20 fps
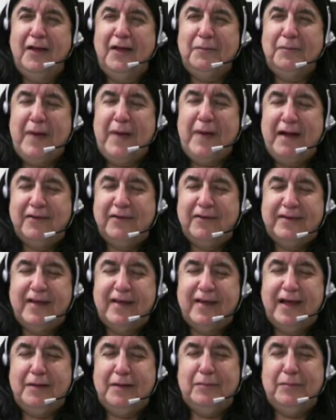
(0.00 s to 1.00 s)

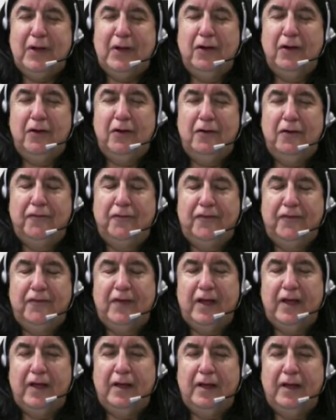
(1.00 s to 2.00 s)
paradigm of
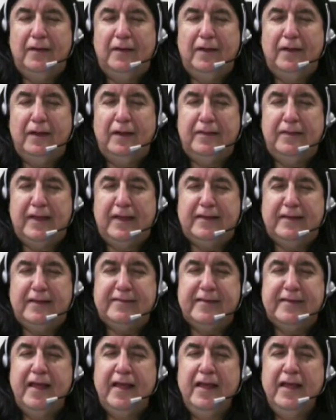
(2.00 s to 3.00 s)
this
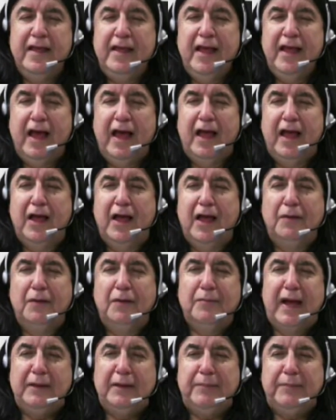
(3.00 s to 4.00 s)

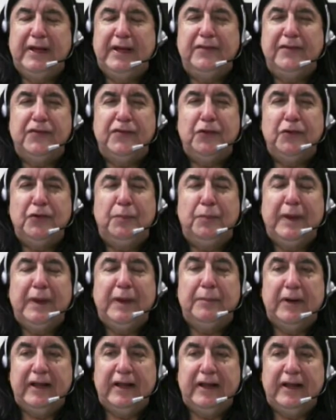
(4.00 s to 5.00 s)
might be two
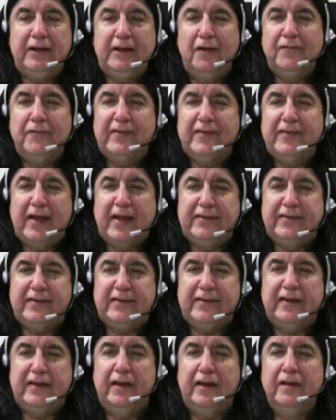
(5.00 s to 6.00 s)
people in conversation,
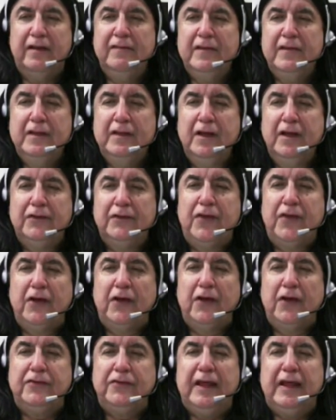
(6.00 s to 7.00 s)

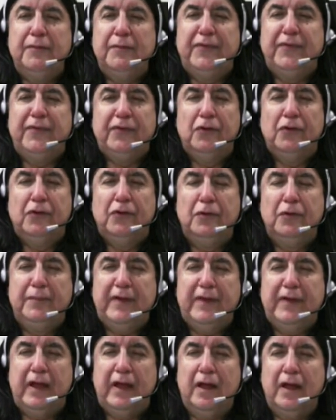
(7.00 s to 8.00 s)
totally absorbed
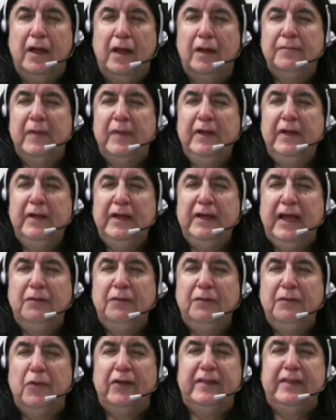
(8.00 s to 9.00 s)
in
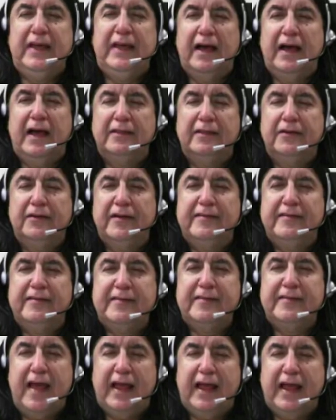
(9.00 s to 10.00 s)
what the other is
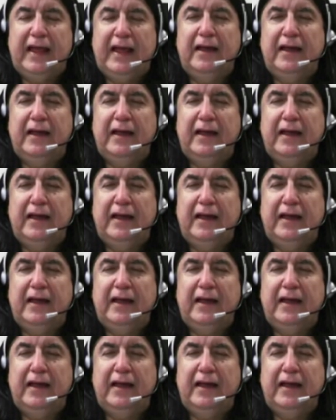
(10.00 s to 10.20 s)
saying,